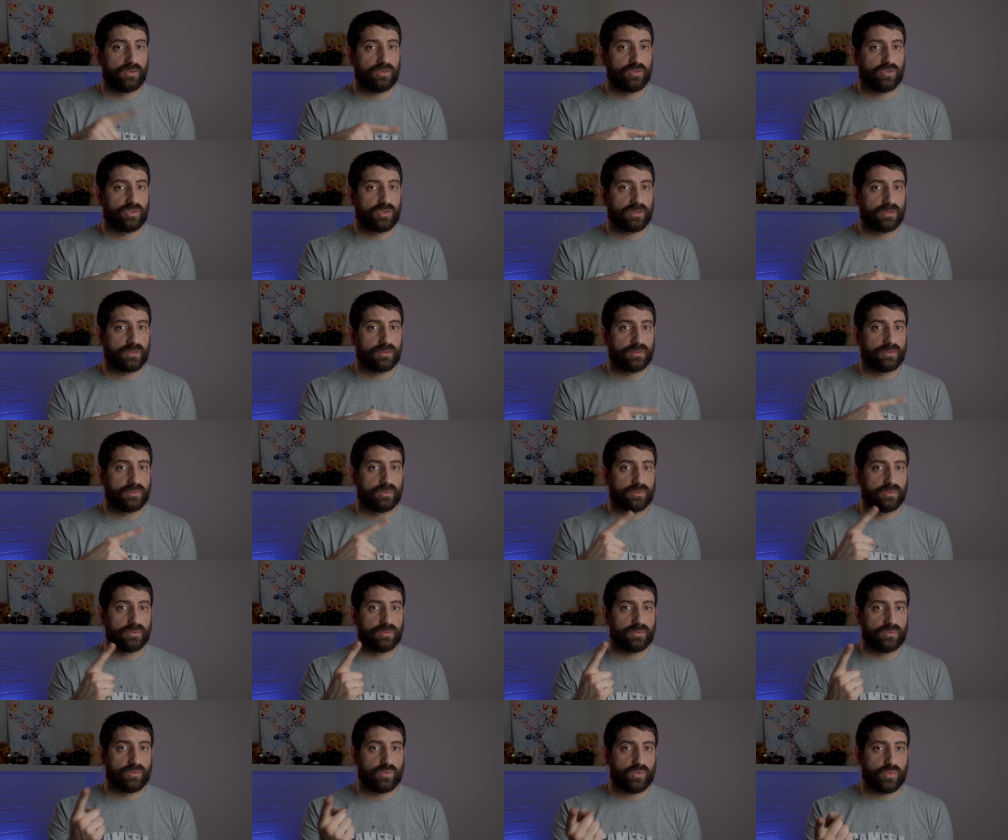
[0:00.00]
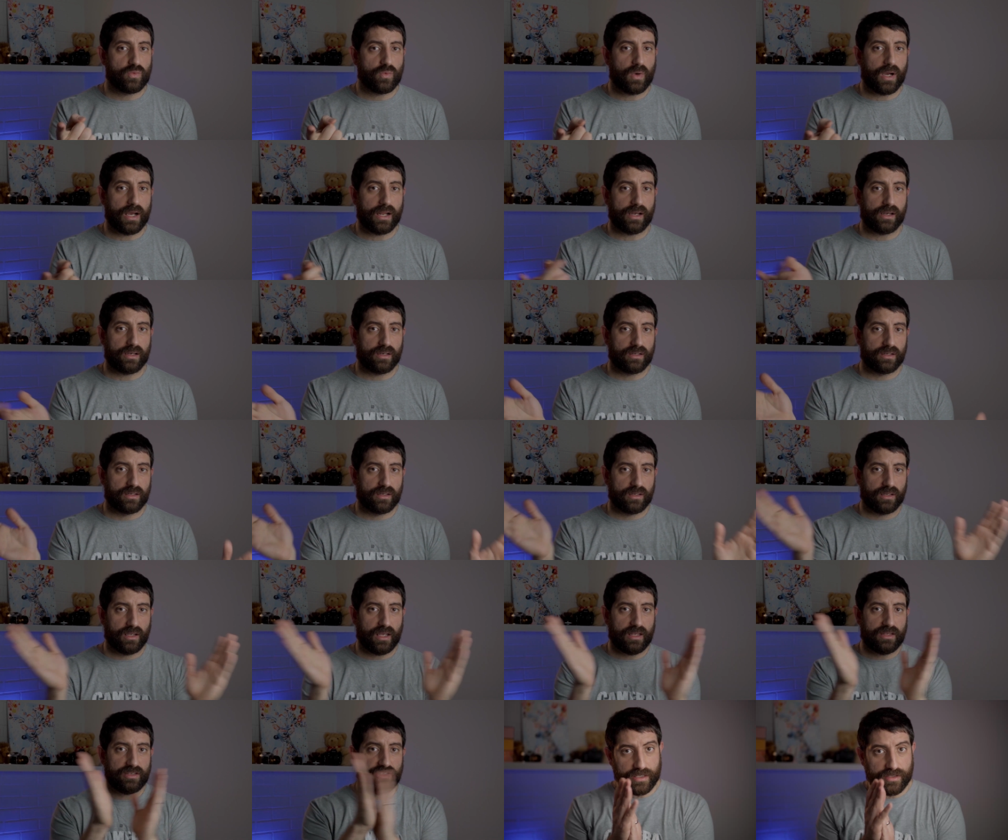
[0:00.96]
2, 1,
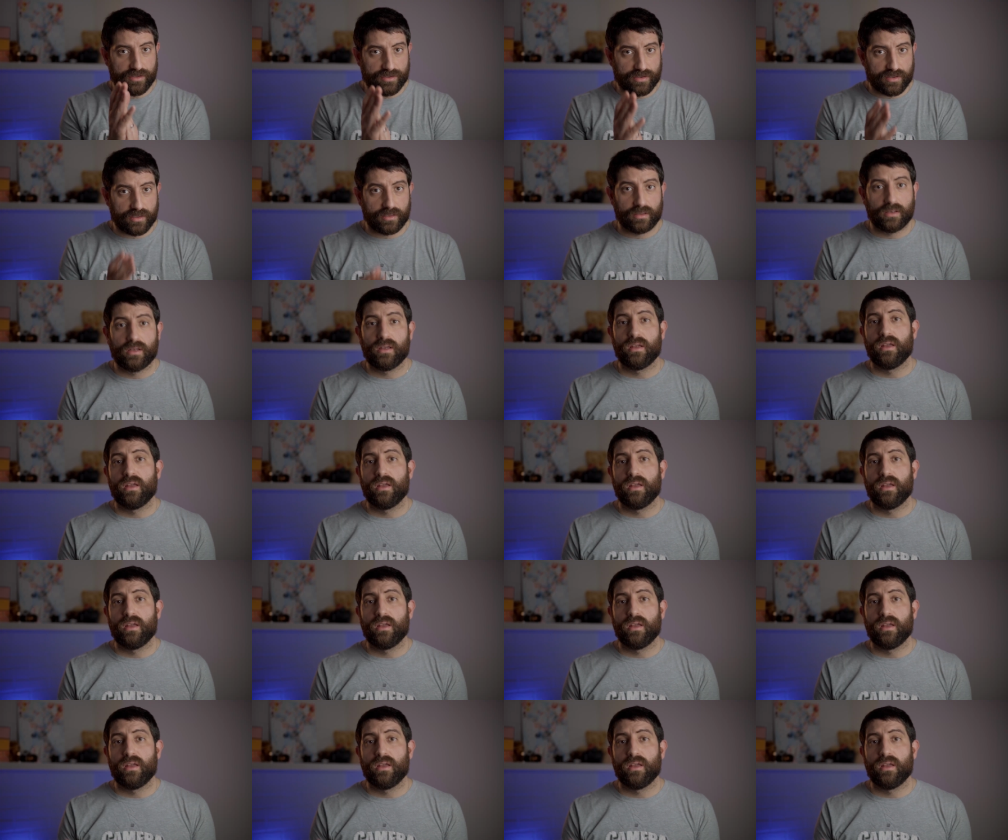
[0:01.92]
and change.